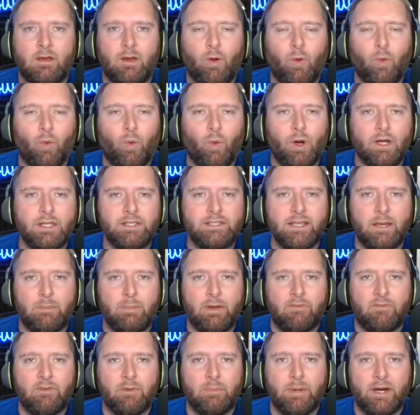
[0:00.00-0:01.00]
What's up,
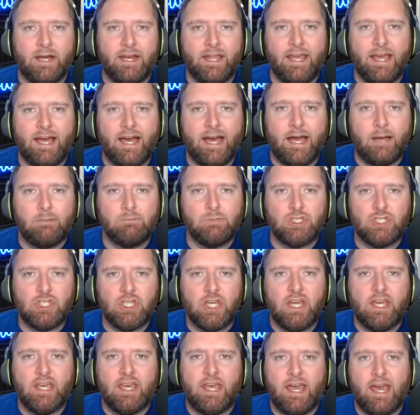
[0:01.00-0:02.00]
everybody? I'm
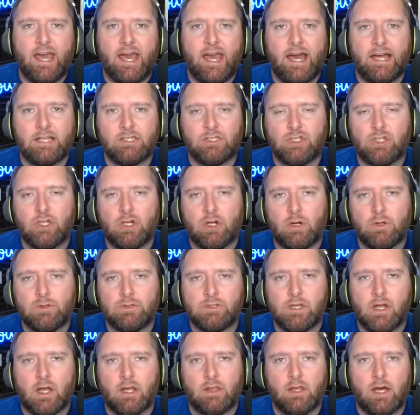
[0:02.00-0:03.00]
Jake Hatch, your
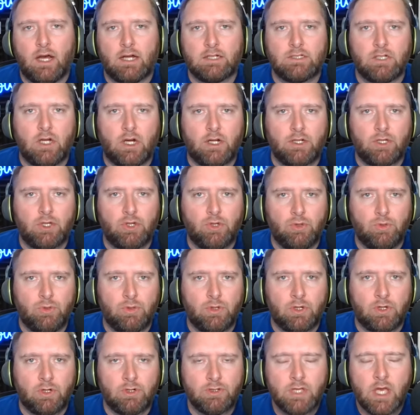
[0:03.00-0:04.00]
host here on Locked On
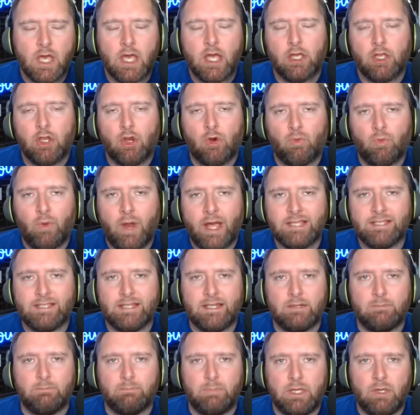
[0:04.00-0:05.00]
Cougars, your
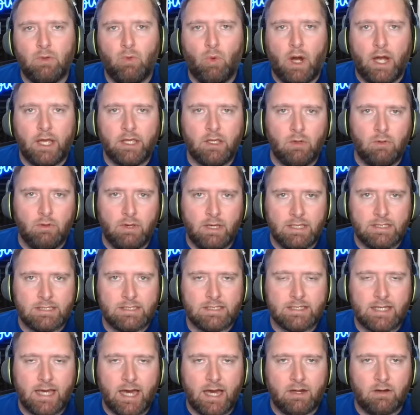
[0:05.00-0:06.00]
resident BYU
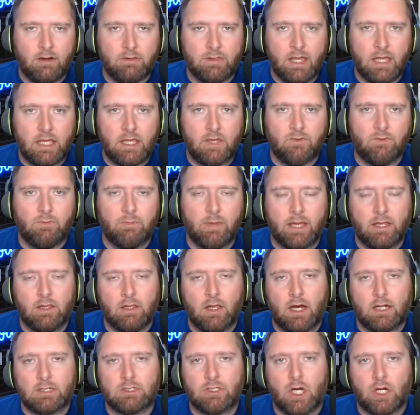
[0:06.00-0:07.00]
insider. Thank you for making
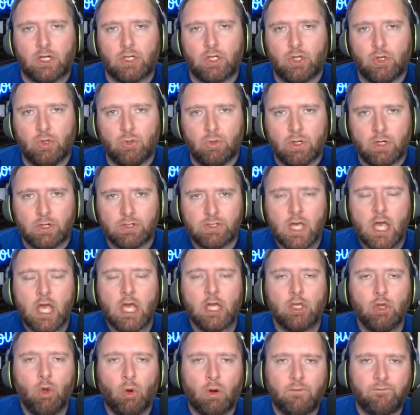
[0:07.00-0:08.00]
Locked On Cougars
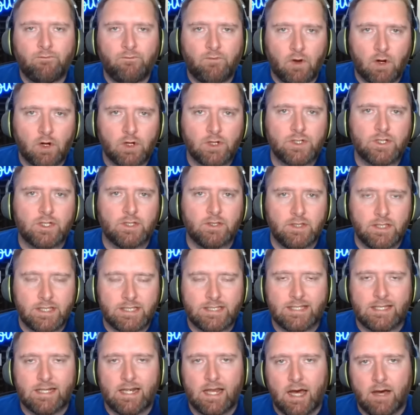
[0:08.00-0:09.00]
your first
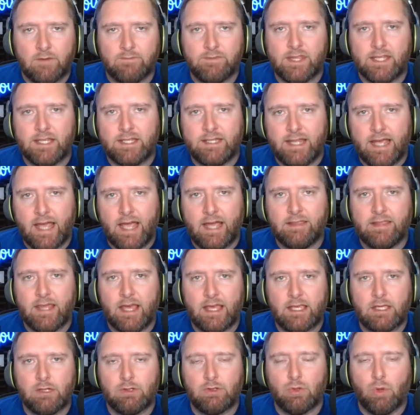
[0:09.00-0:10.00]
listen of the day.
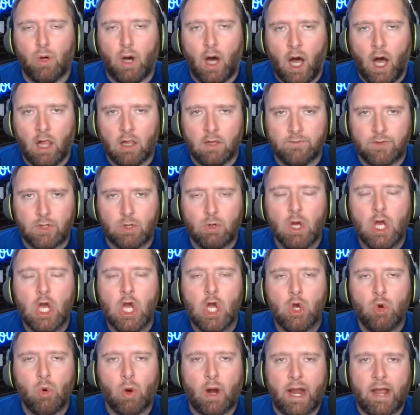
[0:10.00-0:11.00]
Thank you to all of you
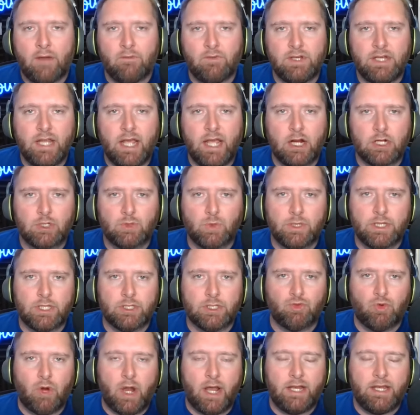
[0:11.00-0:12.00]
who are everydayers with
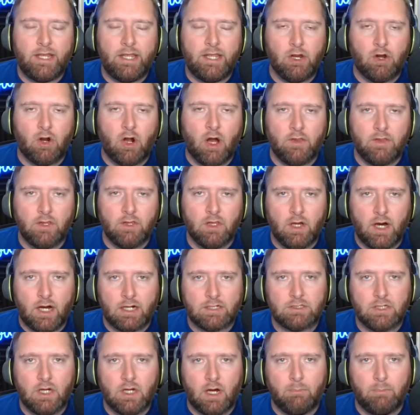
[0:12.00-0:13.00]
us right here on the
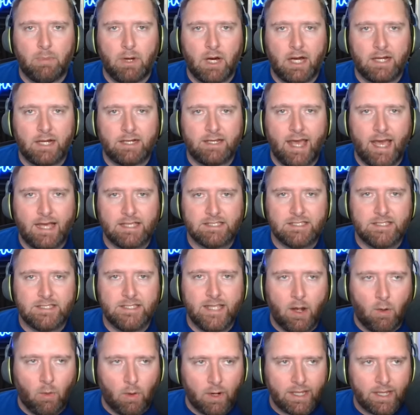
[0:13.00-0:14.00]
Locked On Podcast
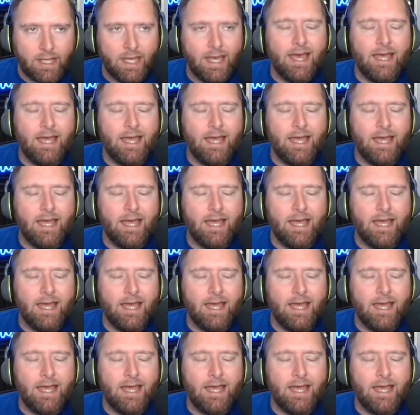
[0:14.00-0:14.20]
Network.